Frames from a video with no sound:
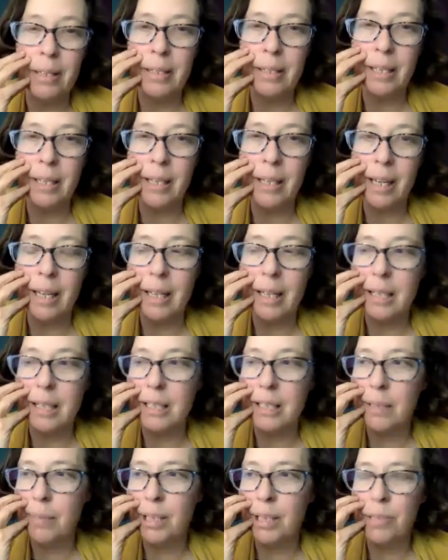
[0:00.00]
Like I like
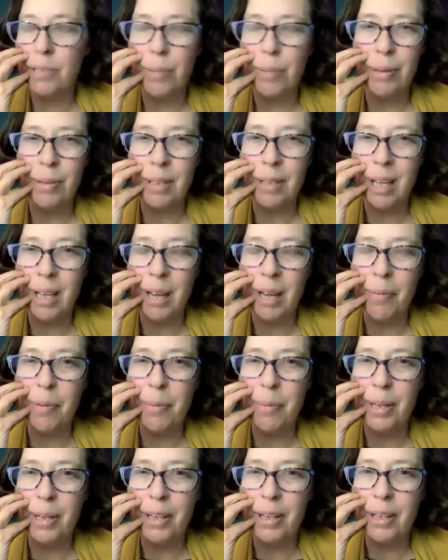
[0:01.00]
to mix mine with
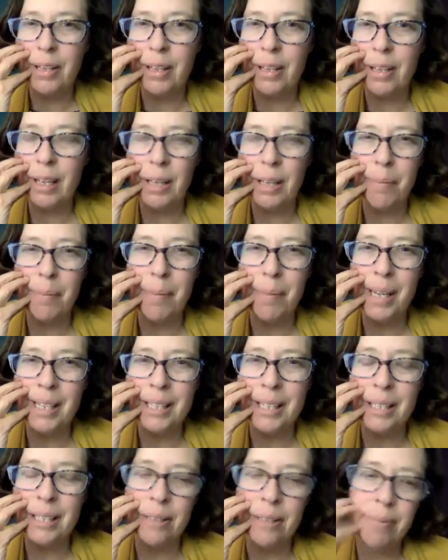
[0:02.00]
chamomile and mint,